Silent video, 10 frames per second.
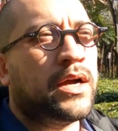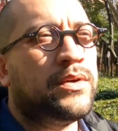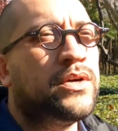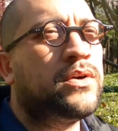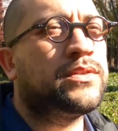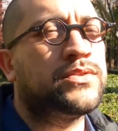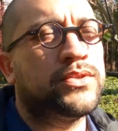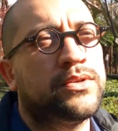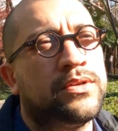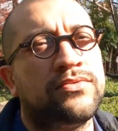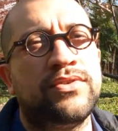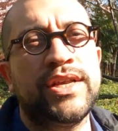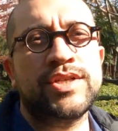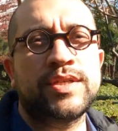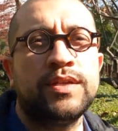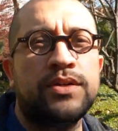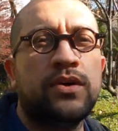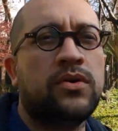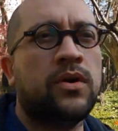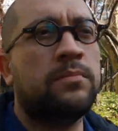in order to register your
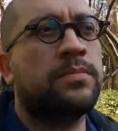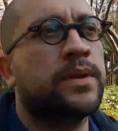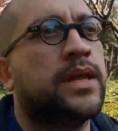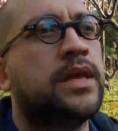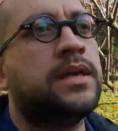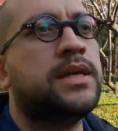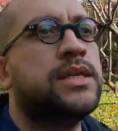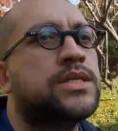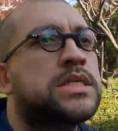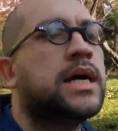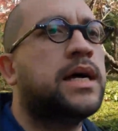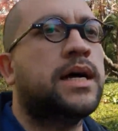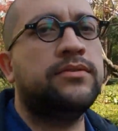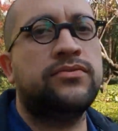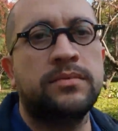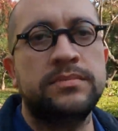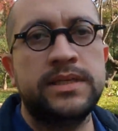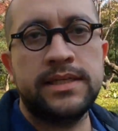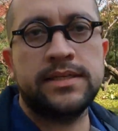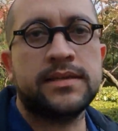company in Shanghai from
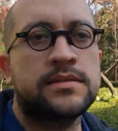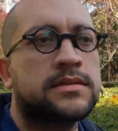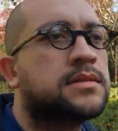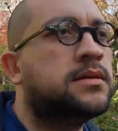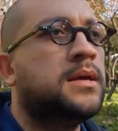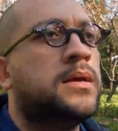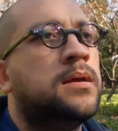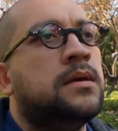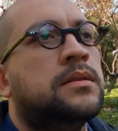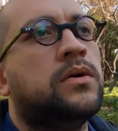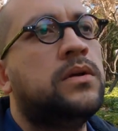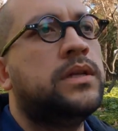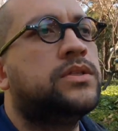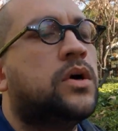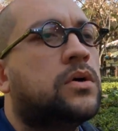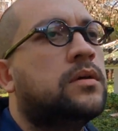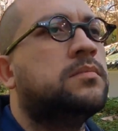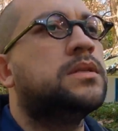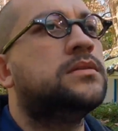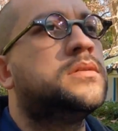distance, the only
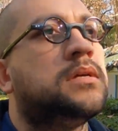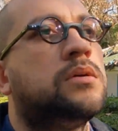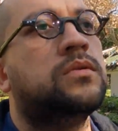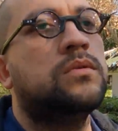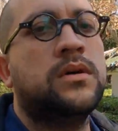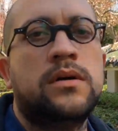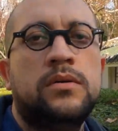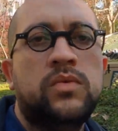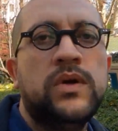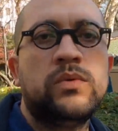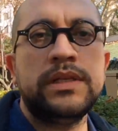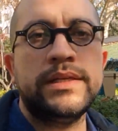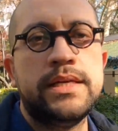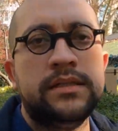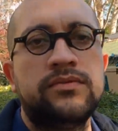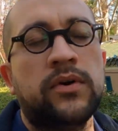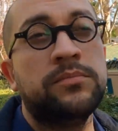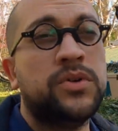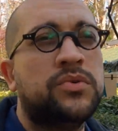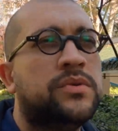document we will need from
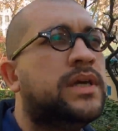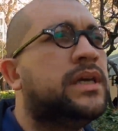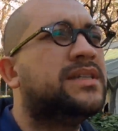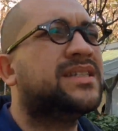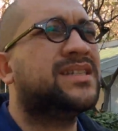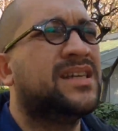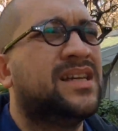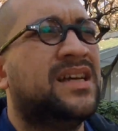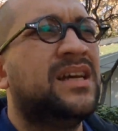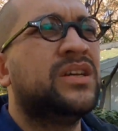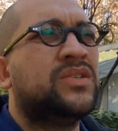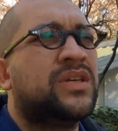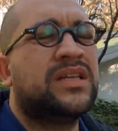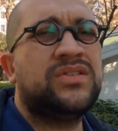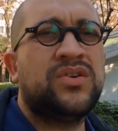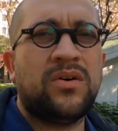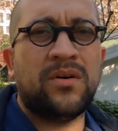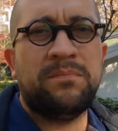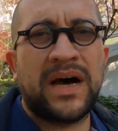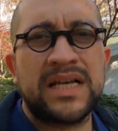you is to get your
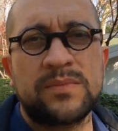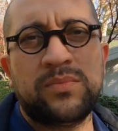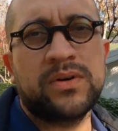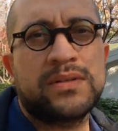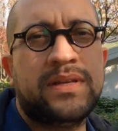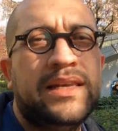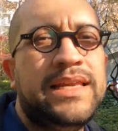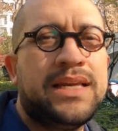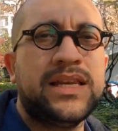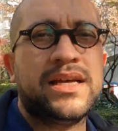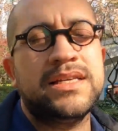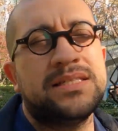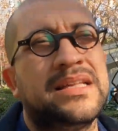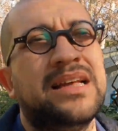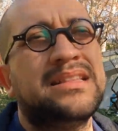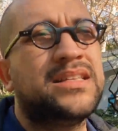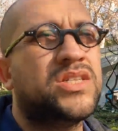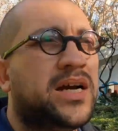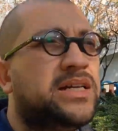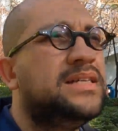passport legalized at the
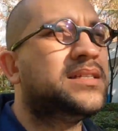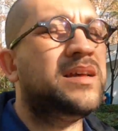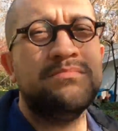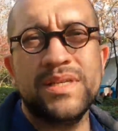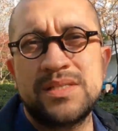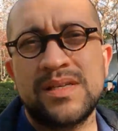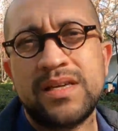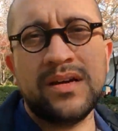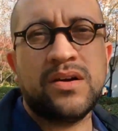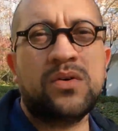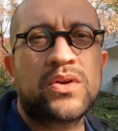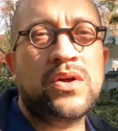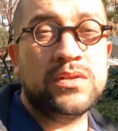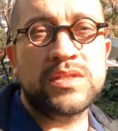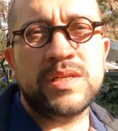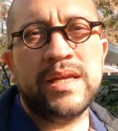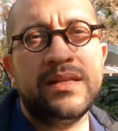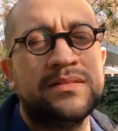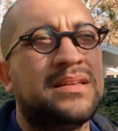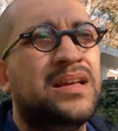Chinese embassy or consulate